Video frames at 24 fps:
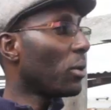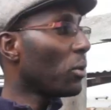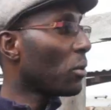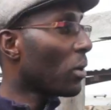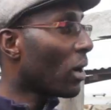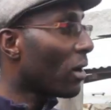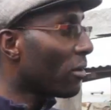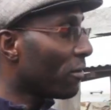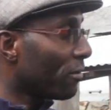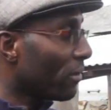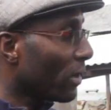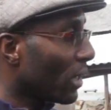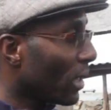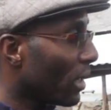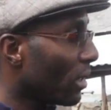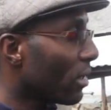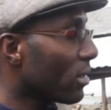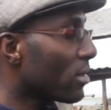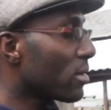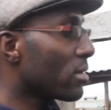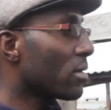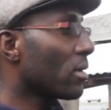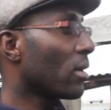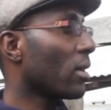The way you have
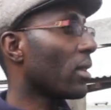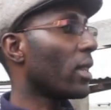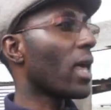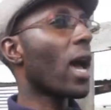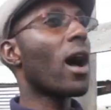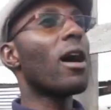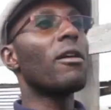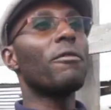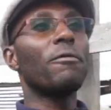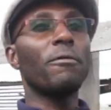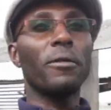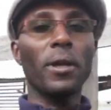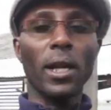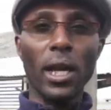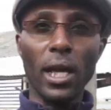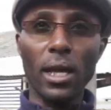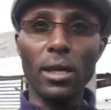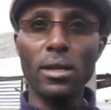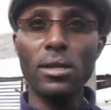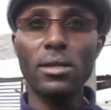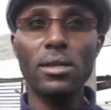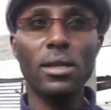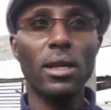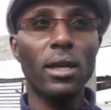feelings, they have
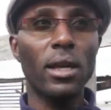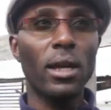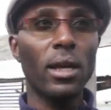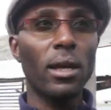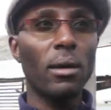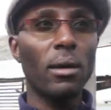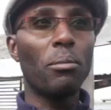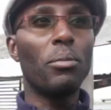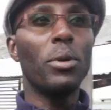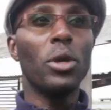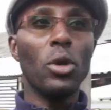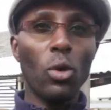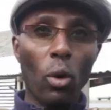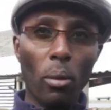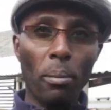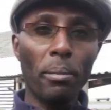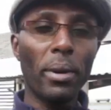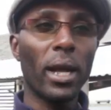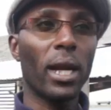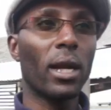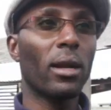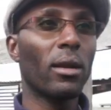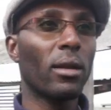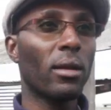feelings. Be
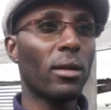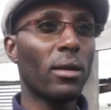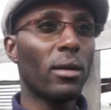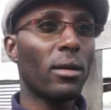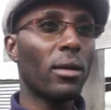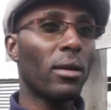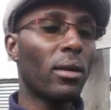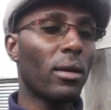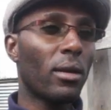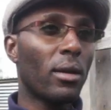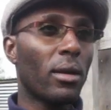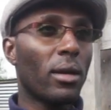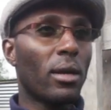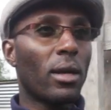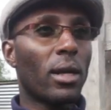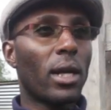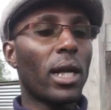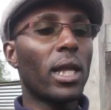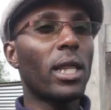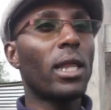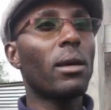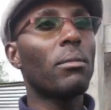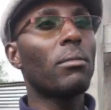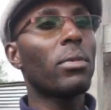open.
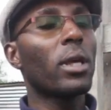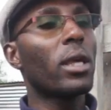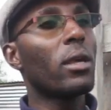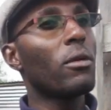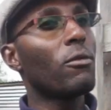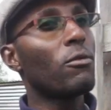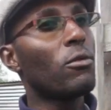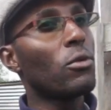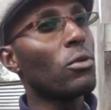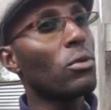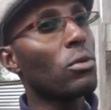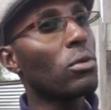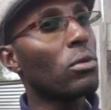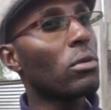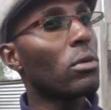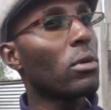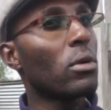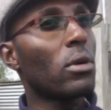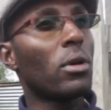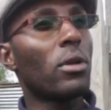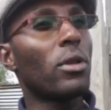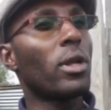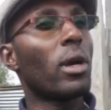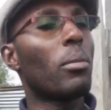Let them give you
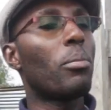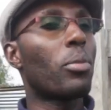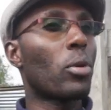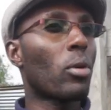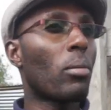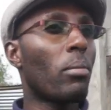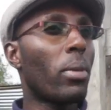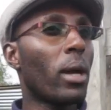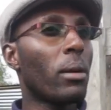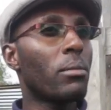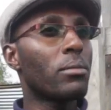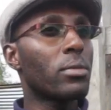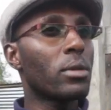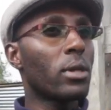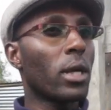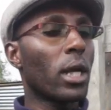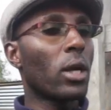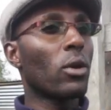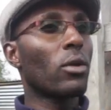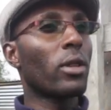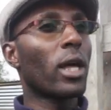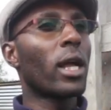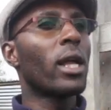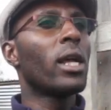their problems
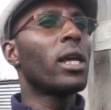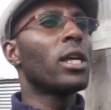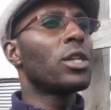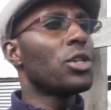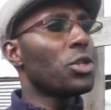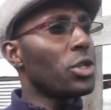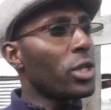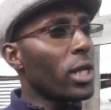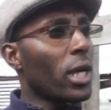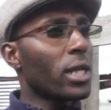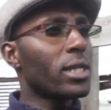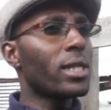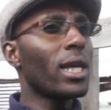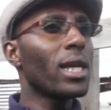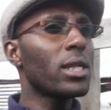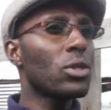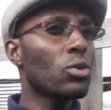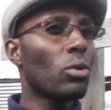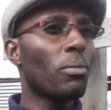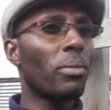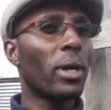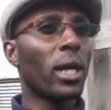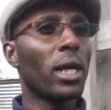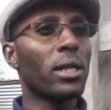and all that. Share,
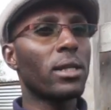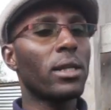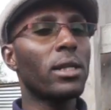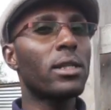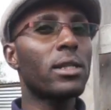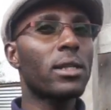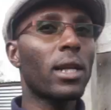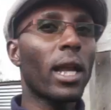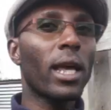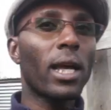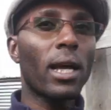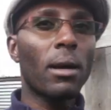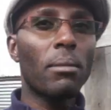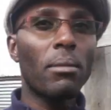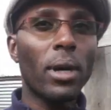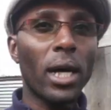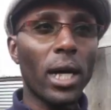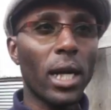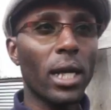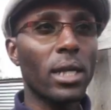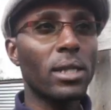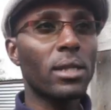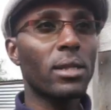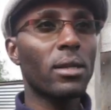just open it. It's like a
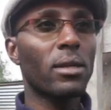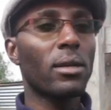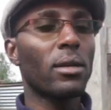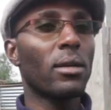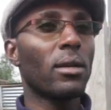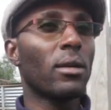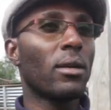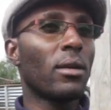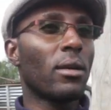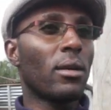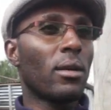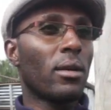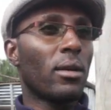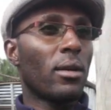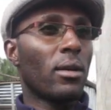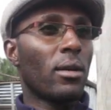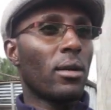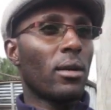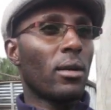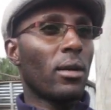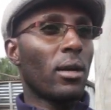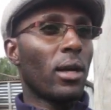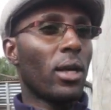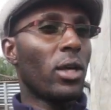marriage.
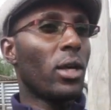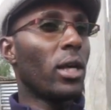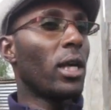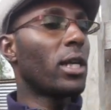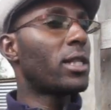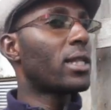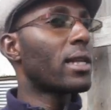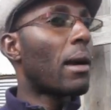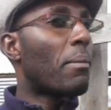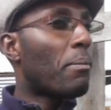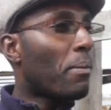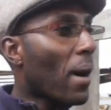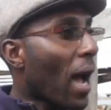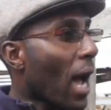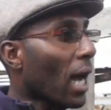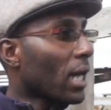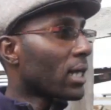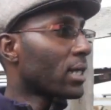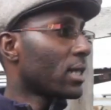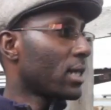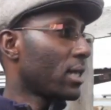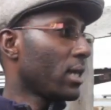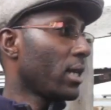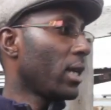It's a
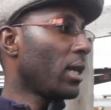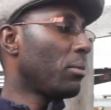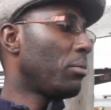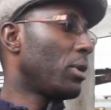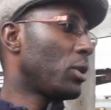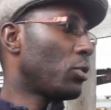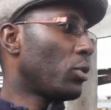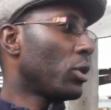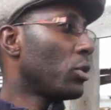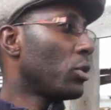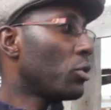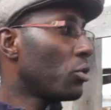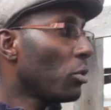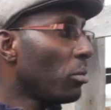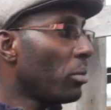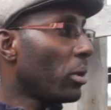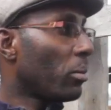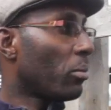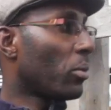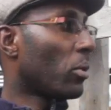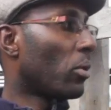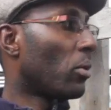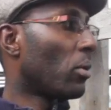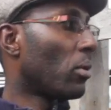pact in between two
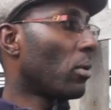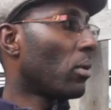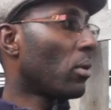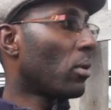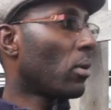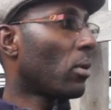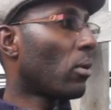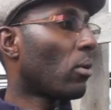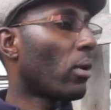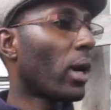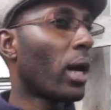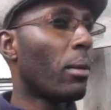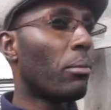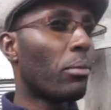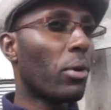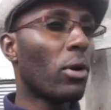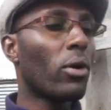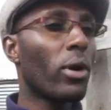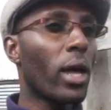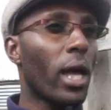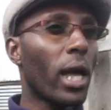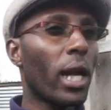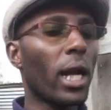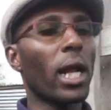people,
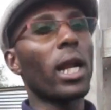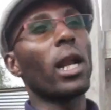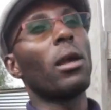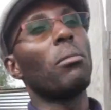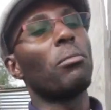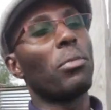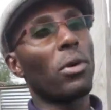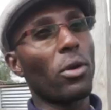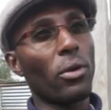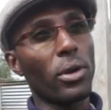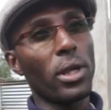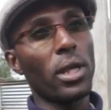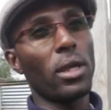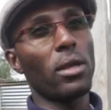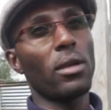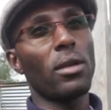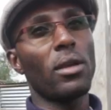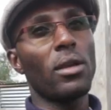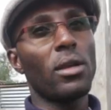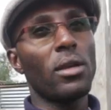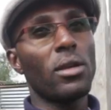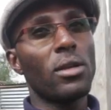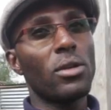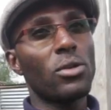employer and an employee.
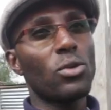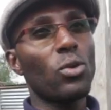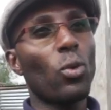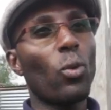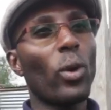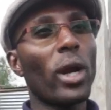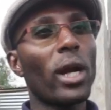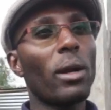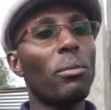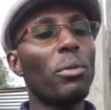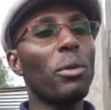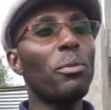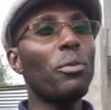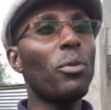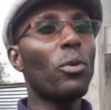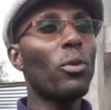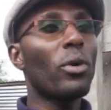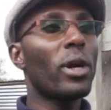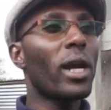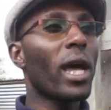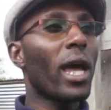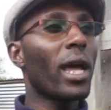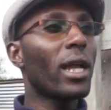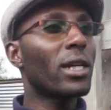So when
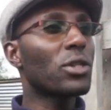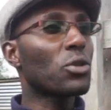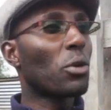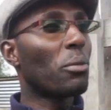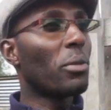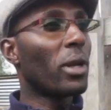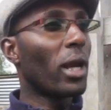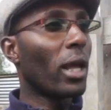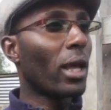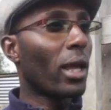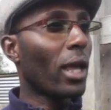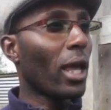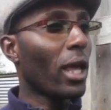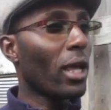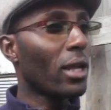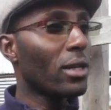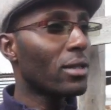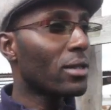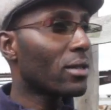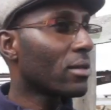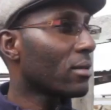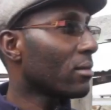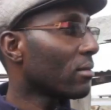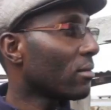people don't
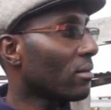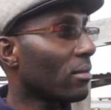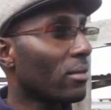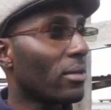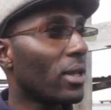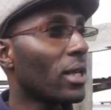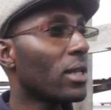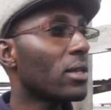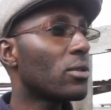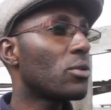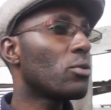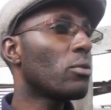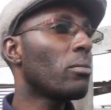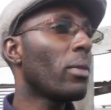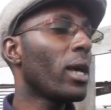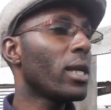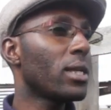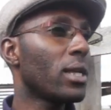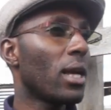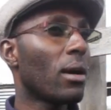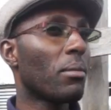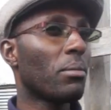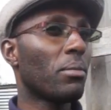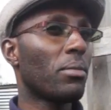communicate, things do
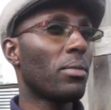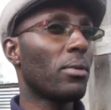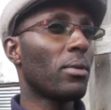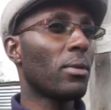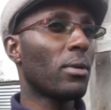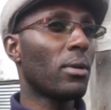mess up.